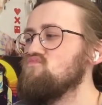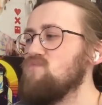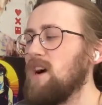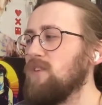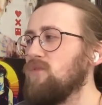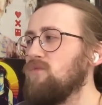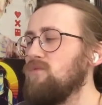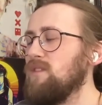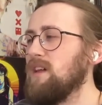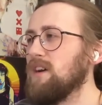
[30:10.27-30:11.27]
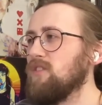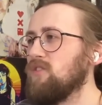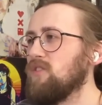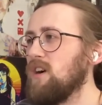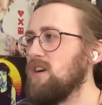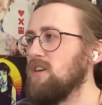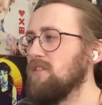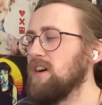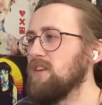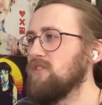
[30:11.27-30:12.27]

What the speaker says: That is hard. That is